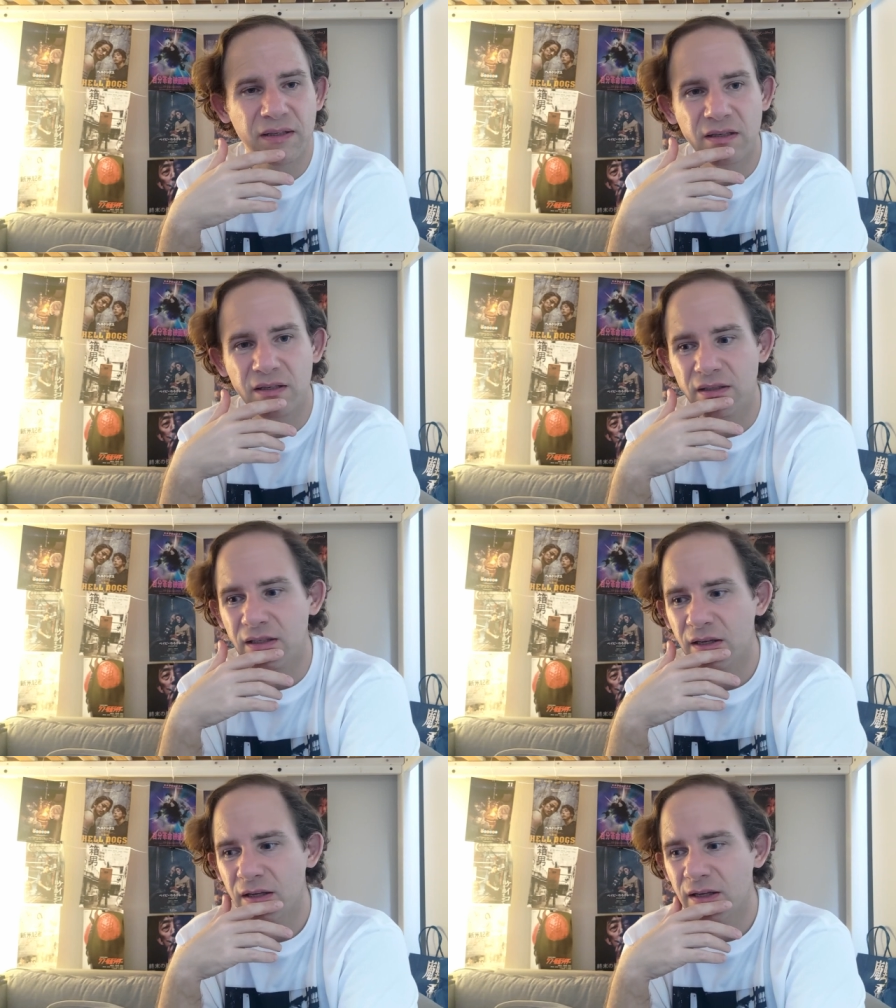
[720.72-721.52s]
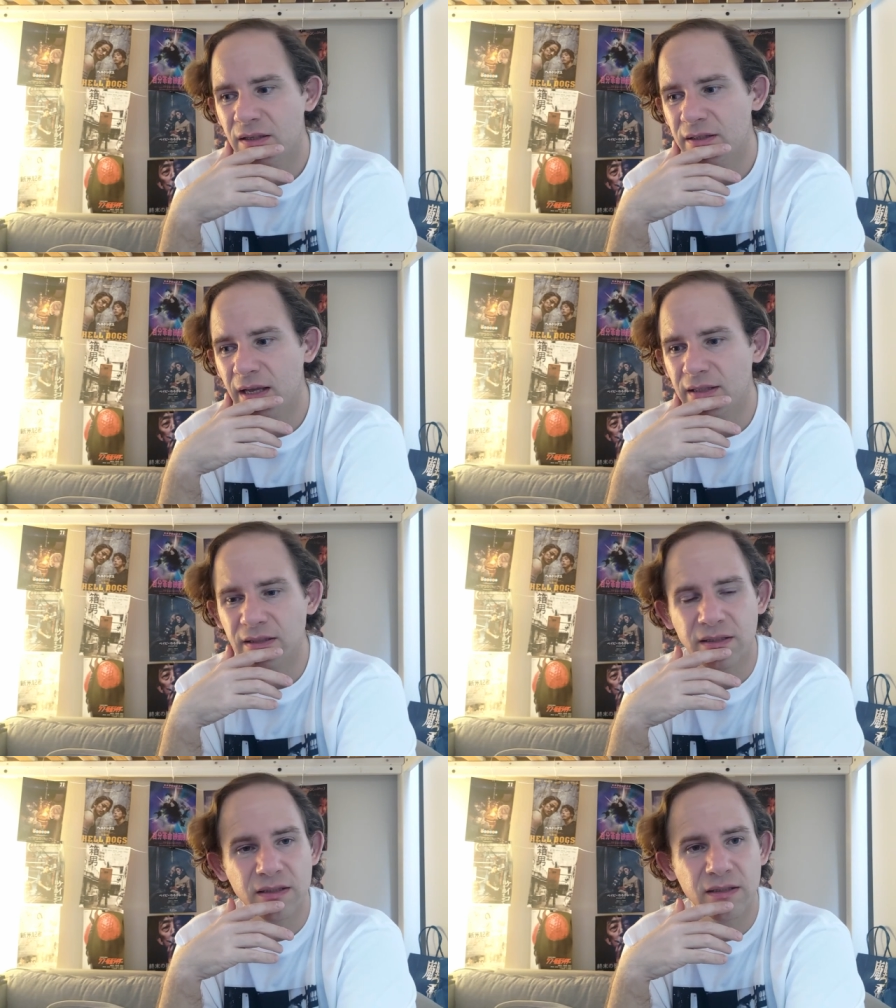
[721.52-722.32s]
basically
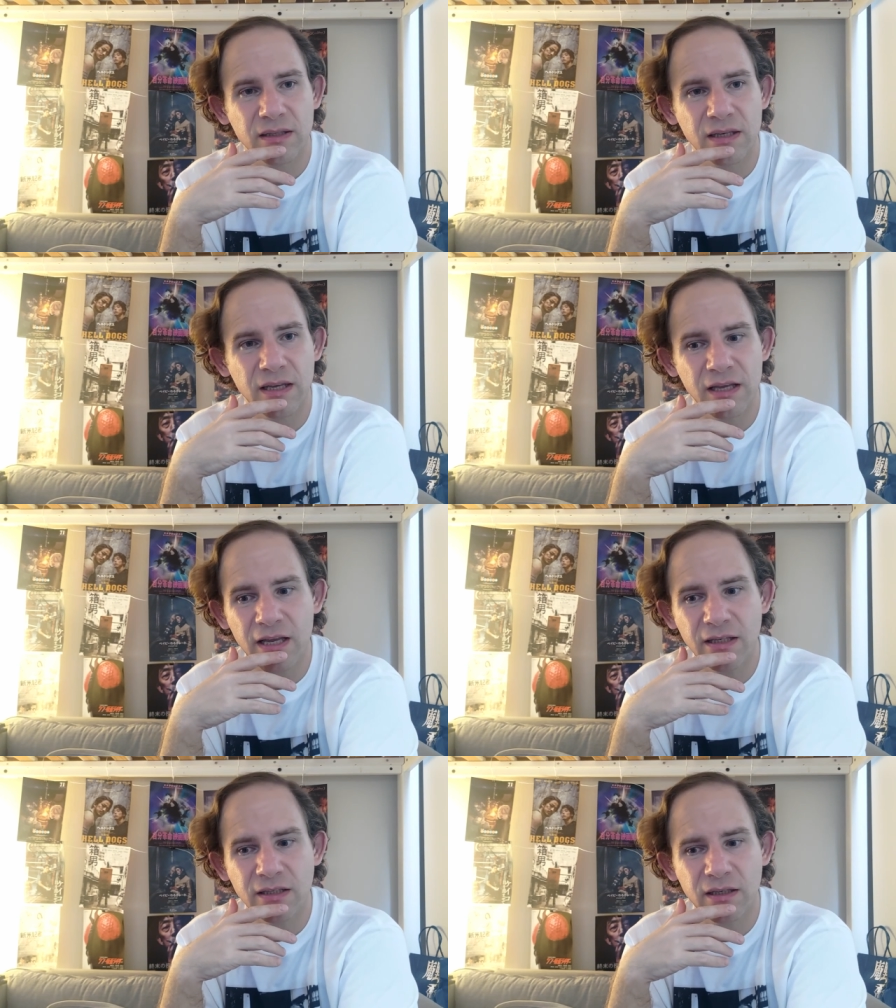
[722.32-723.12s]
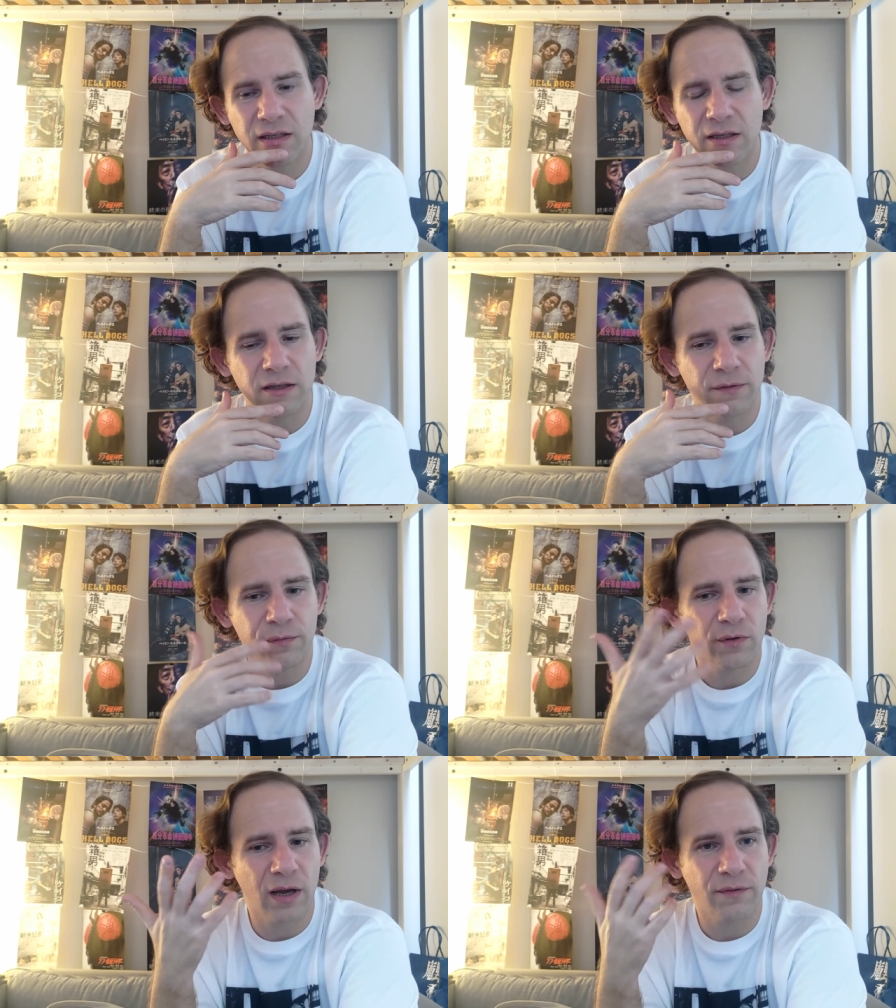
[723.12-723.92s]
that's it. Uh,
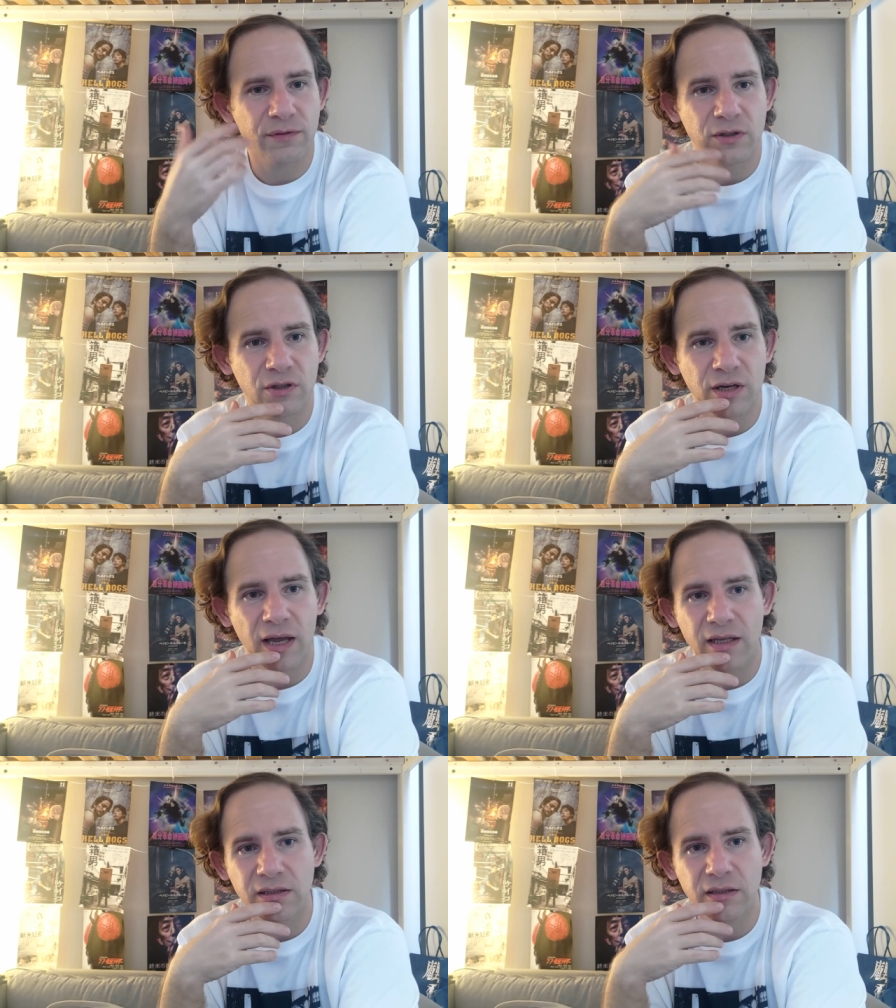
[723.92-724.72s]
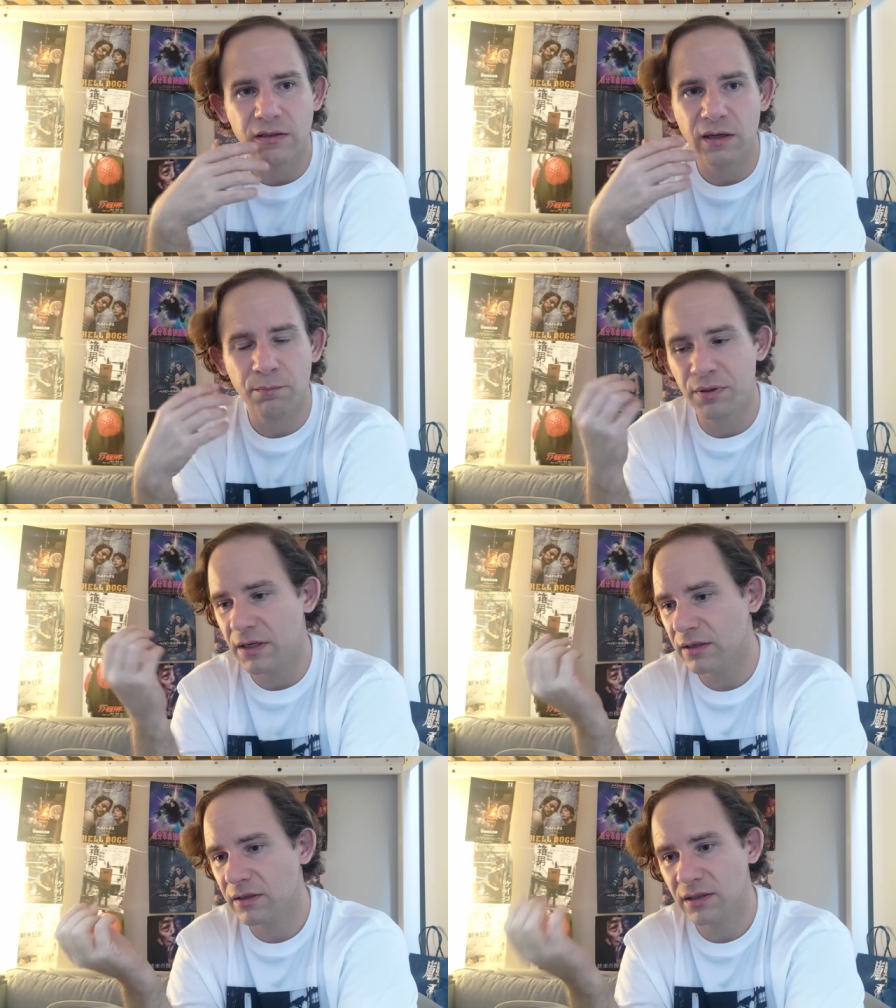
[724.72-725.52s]
if you have the chance, it
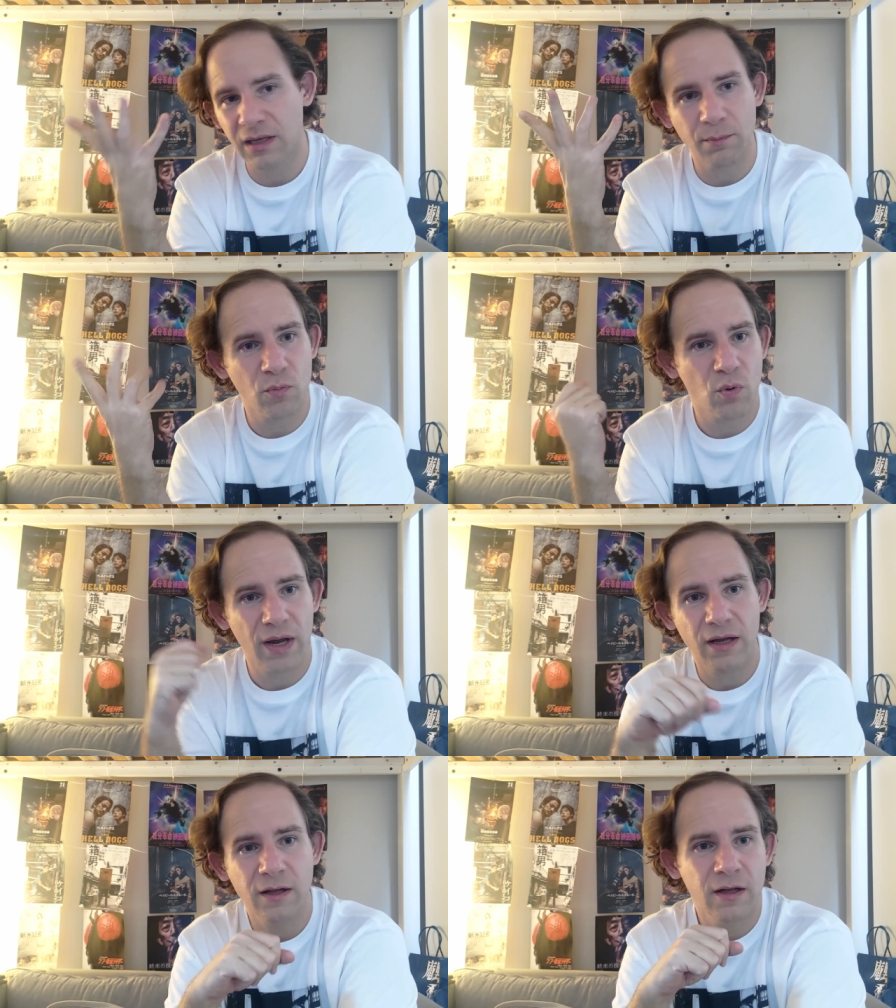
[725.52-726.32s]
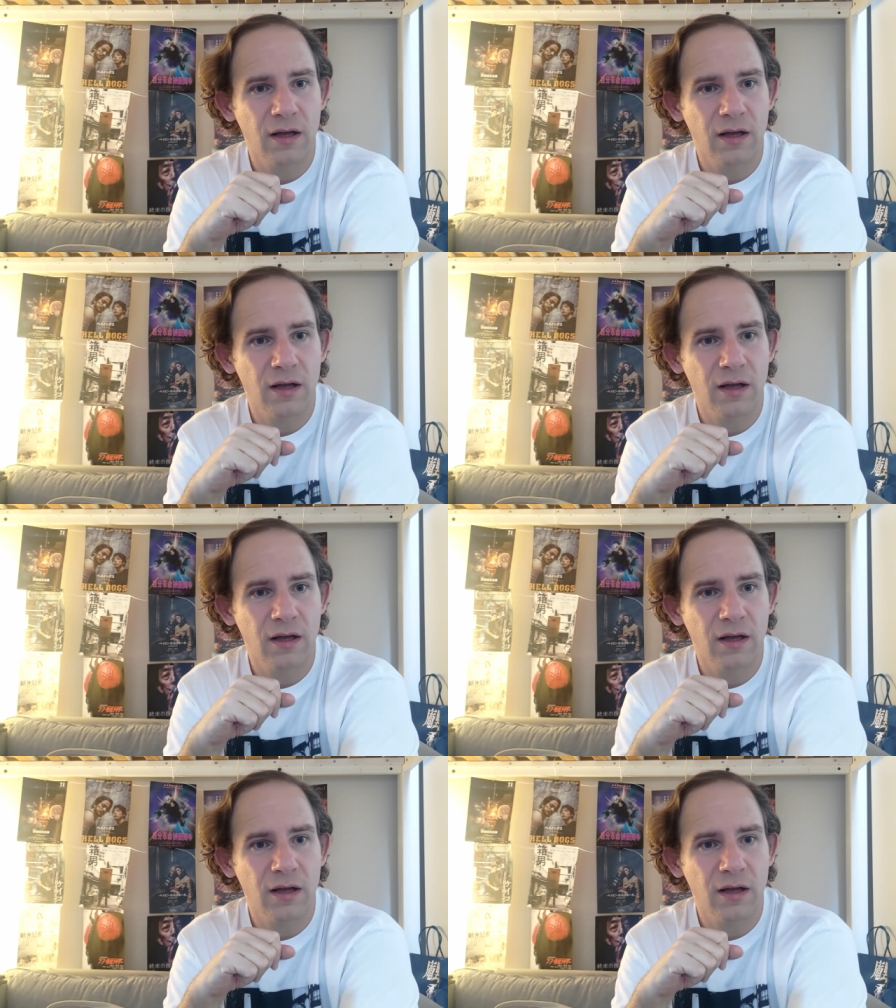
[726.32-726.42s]
appears somewhere.